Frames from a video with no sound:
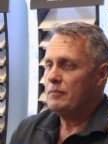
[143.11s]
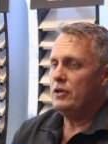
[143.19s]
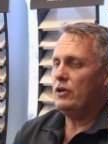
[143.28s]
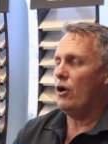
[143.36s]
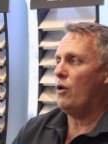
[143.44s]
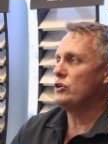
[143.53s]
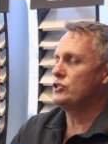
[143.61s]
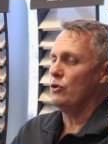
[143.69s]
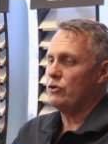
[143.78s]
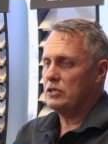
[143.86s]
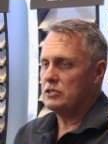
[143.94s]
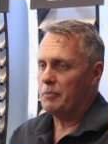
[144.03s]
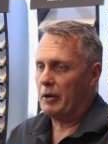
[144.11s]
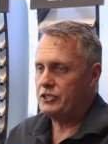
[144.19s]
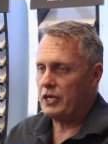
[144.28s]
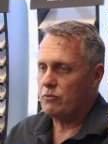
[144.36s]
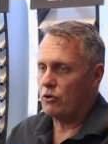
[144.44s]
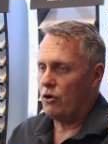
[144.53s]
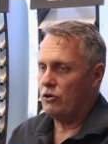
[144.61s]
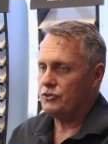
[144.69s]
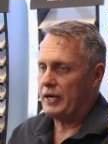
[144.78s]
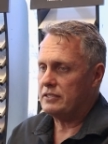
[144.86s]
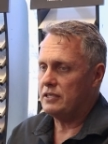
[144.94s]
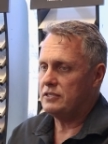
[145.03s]
you know, I was talking to my general
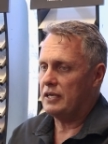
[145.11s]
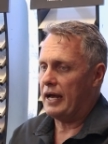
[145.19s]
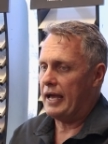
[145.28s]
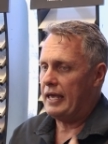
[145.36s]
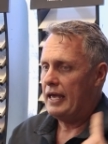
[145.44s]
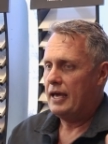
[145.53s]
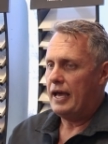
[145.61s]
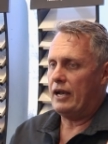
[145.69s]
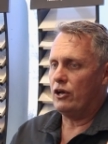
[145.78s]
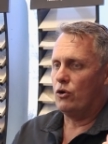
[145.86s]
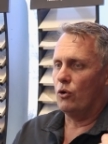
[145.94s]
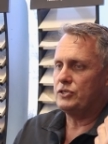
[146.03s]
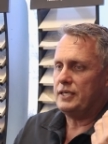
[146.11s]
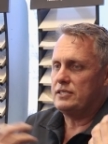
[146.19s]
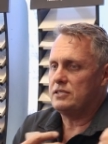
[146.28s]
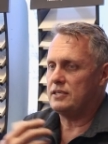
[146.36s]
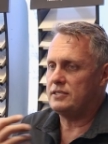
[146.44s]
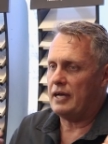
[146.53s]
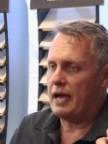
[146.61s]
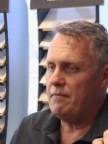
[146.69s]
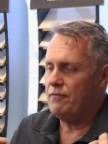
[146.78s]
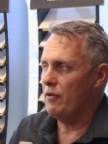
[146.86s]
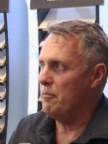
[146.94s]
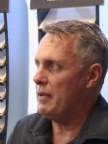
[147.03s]
contractor today, and of course it's the
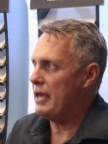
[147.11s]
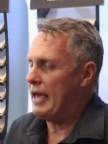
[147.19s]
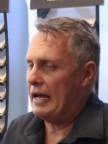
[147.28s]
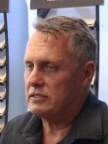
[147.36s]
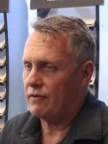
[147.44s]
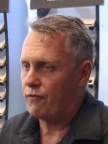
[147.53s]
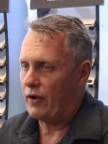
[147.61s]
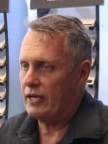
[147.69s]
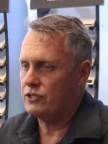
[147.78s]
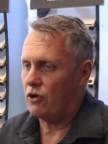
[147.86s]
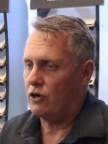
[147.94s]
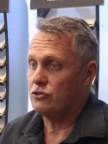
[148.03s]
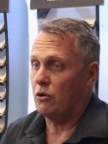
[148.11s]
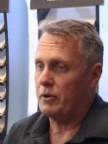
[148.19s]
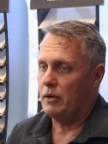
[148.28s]
same for me as a franchisor.